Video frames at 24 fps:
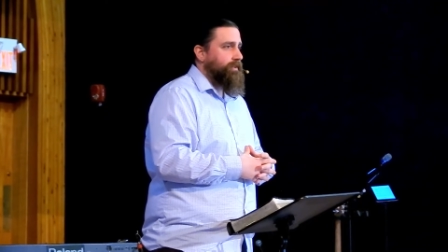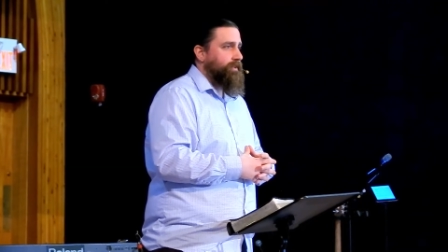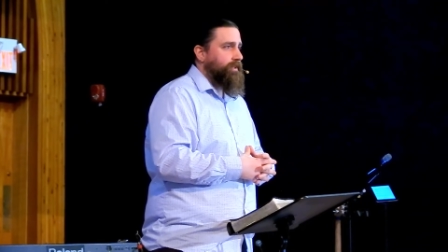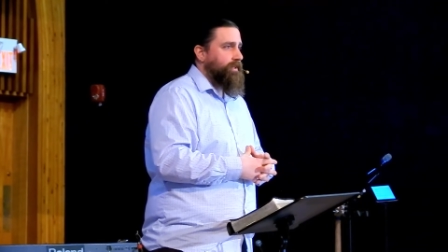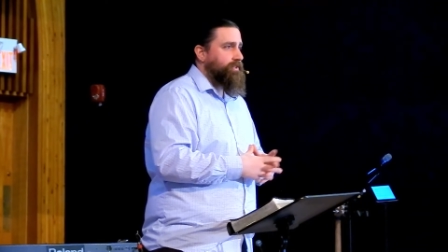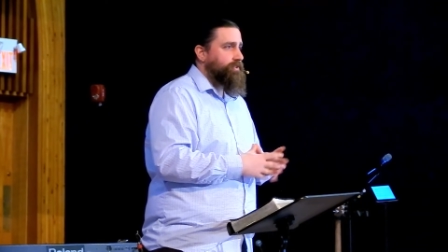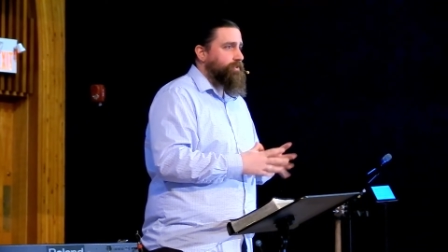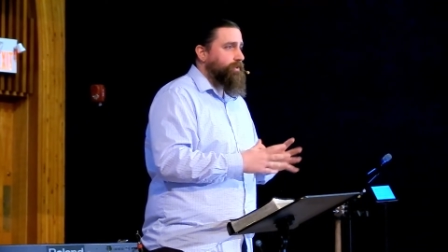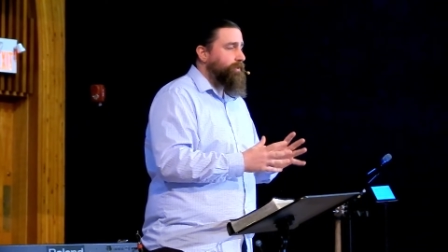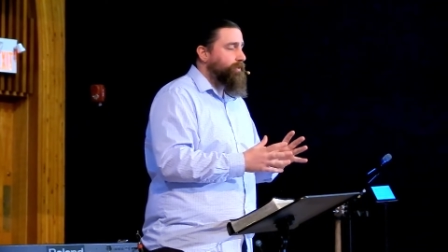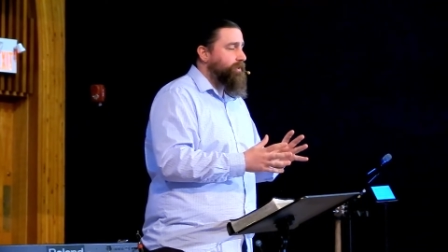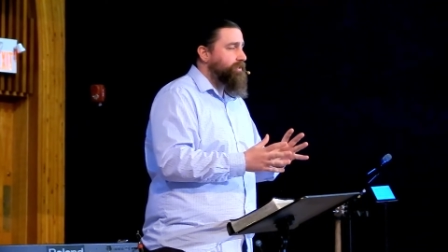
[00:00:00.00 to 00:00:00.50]

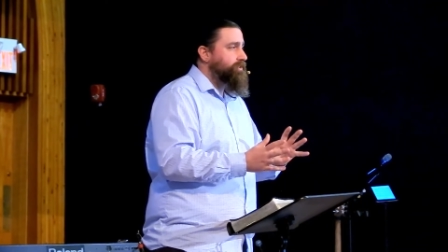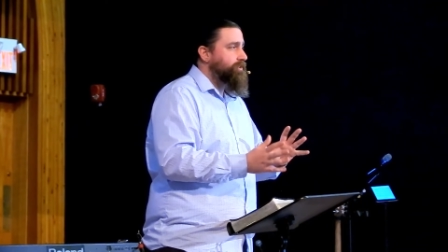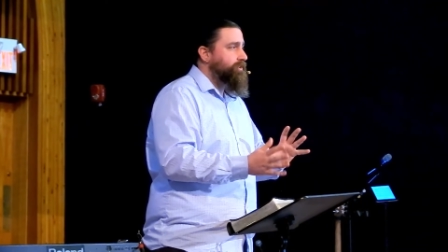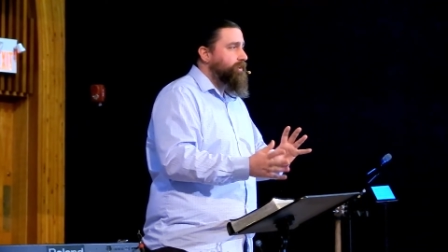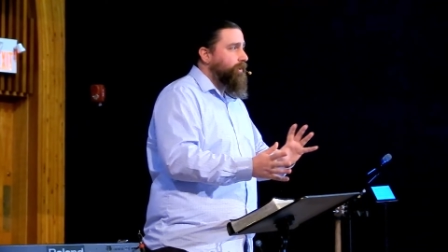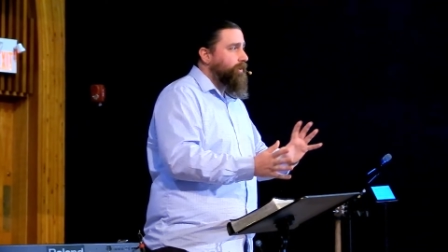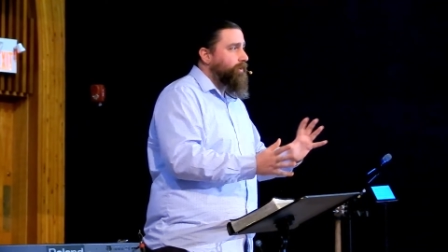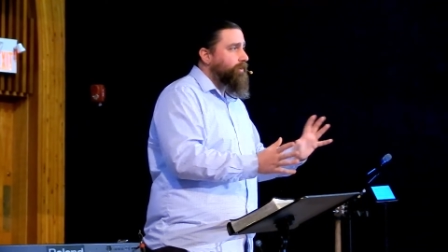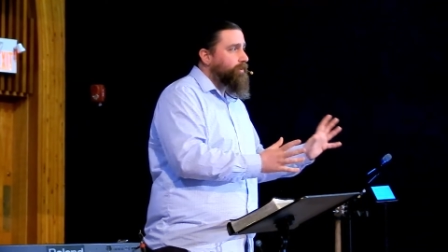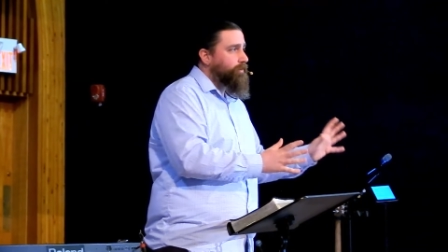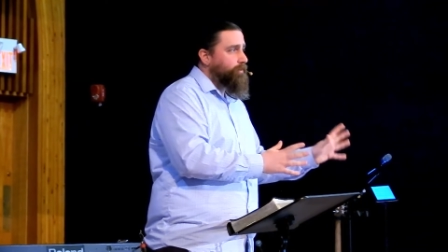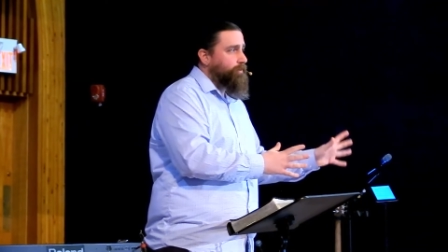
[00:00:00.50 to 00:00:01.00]
And so he wasn't
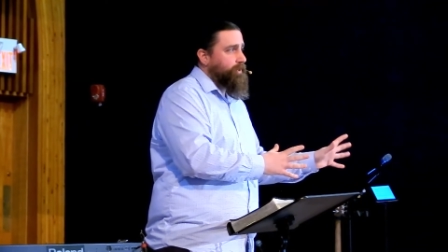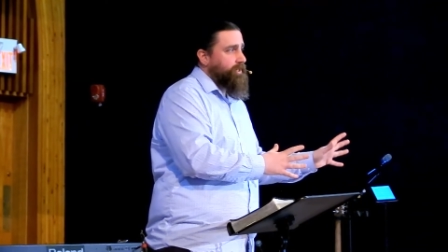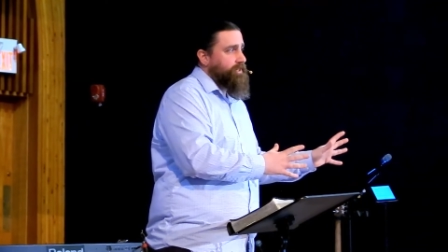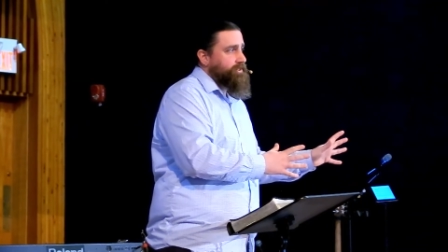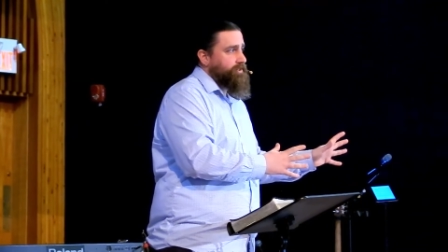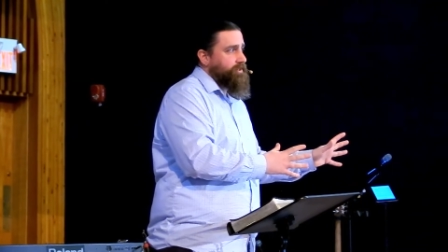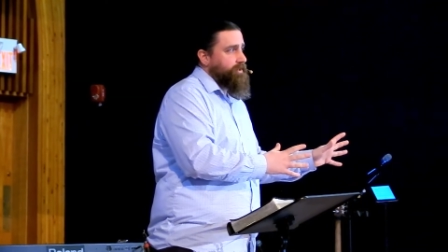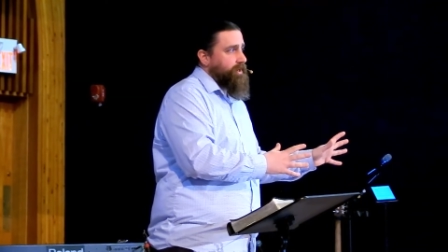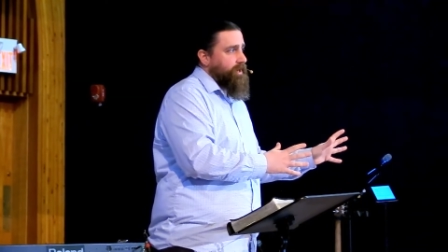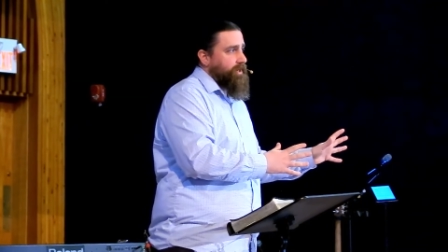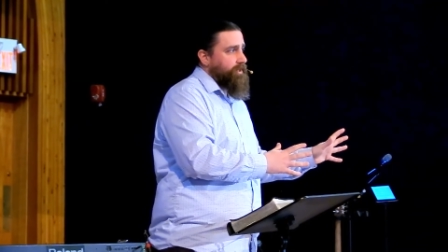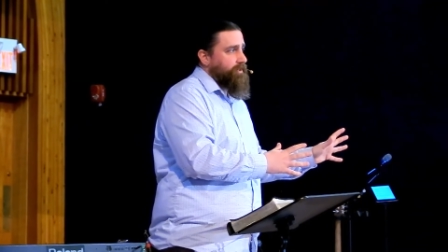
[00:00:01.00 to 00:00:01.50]
always
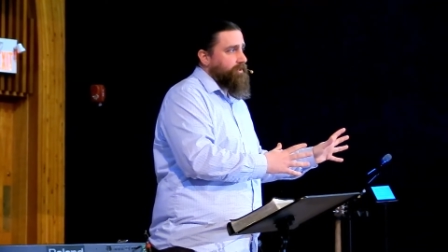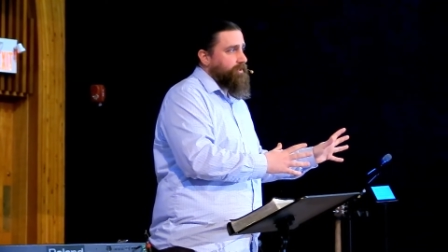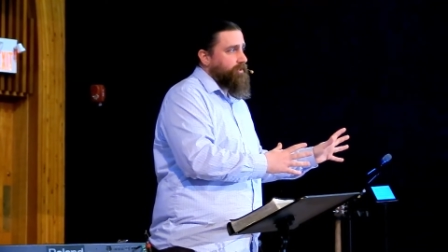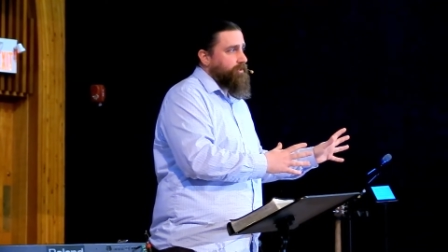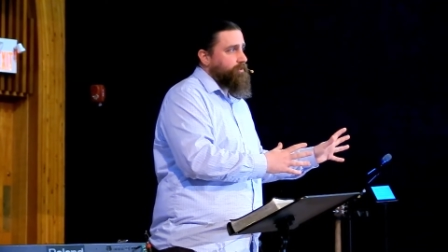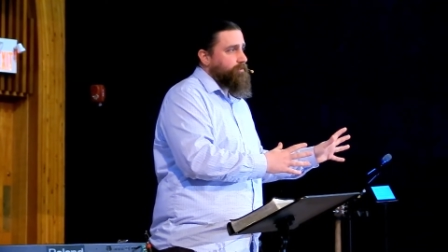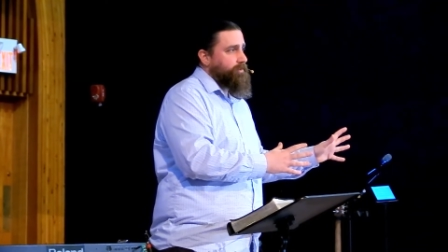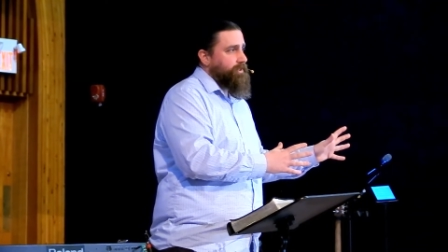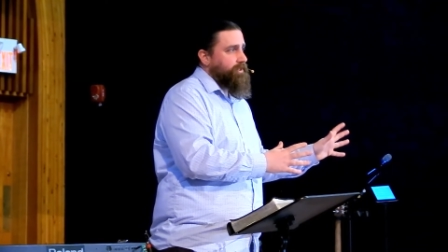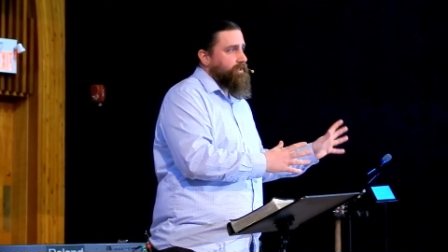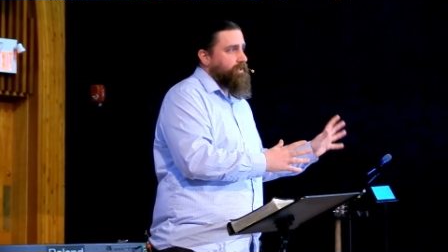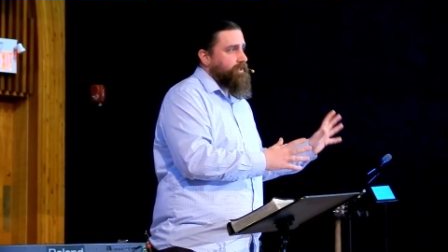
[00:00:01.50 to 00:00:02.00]
God and
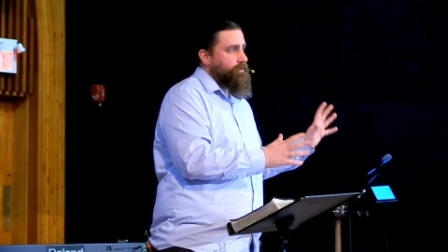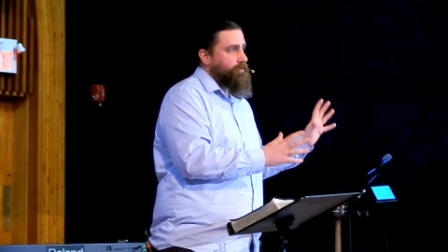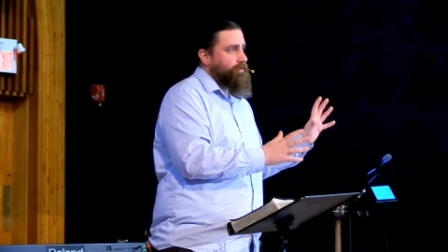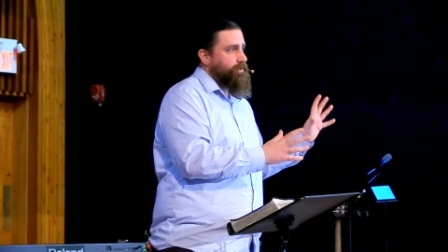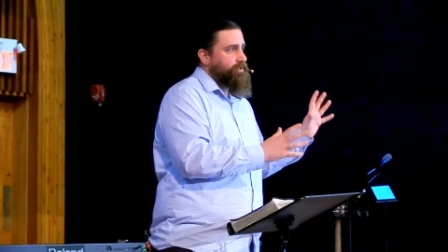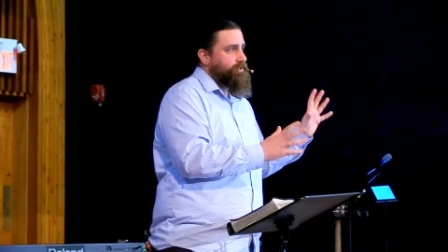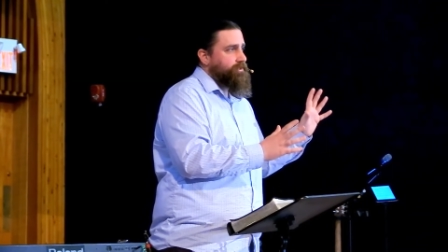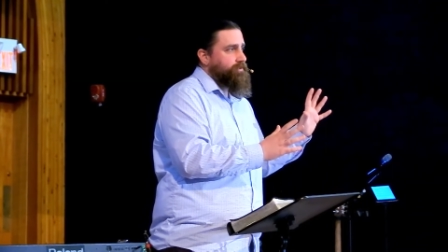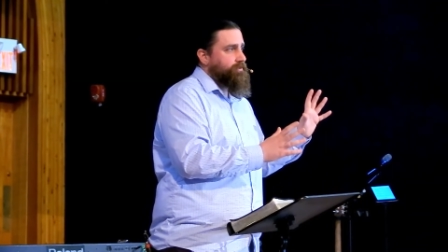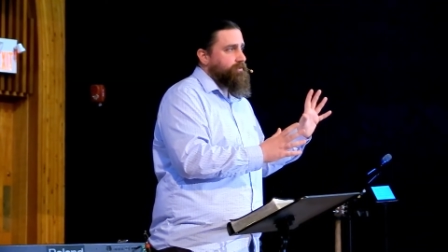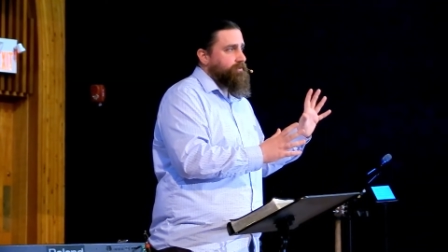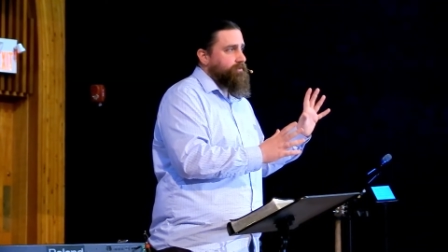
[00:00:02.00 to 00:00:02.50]
human, he
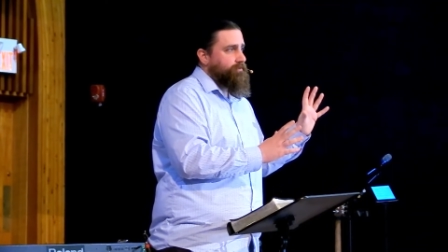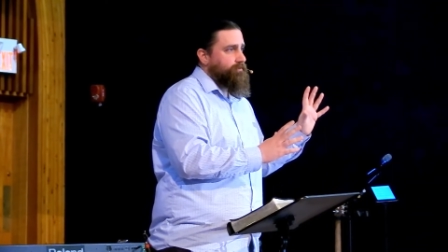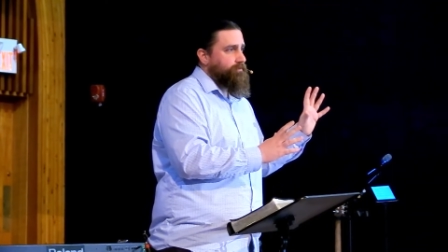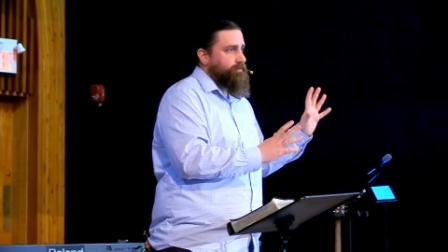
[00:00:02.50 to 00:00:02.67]
was